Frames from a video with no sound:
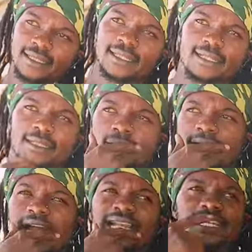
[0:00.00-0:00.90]
thing
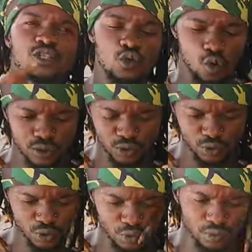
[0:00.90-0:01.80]
I'll need you also to
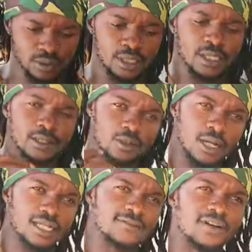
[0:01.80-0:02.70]
do,
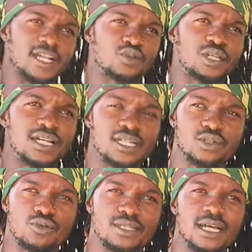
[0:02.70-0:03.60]
as far as your diet is
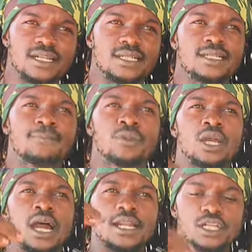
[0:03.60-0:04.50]
concerned, is
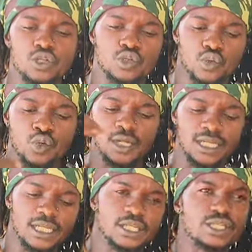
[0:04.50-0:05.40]
I need you to
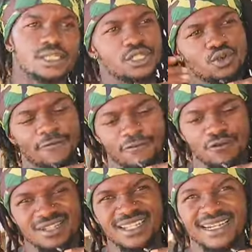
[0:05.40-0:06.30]
eat your
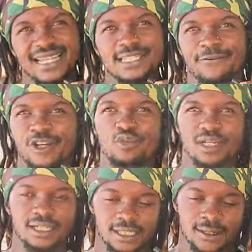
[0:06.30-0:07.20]
foods less
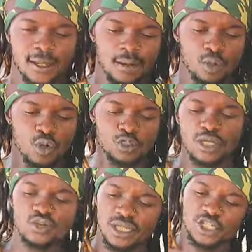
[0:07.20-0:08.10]
frequently. Because
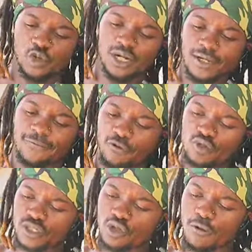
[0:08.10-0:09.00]
when you eat your
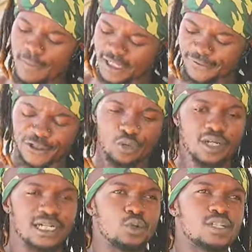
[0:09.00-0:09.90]
food so much
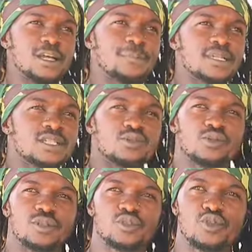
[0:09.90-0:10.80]
frequently, what happens to
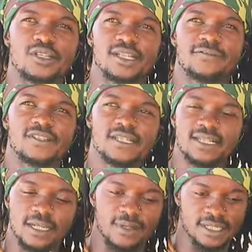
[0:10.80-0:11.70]
your
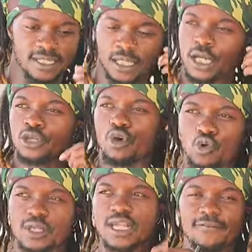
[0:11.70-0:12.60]
system is that you're
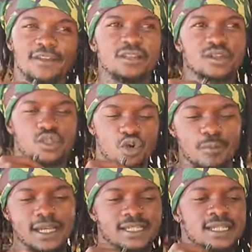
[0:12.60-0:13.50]
always having so
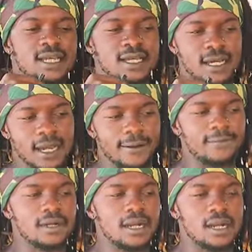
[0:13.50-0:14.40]
much
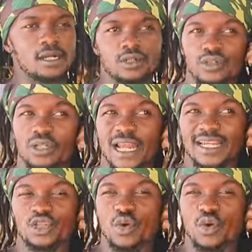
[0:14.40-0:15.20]
like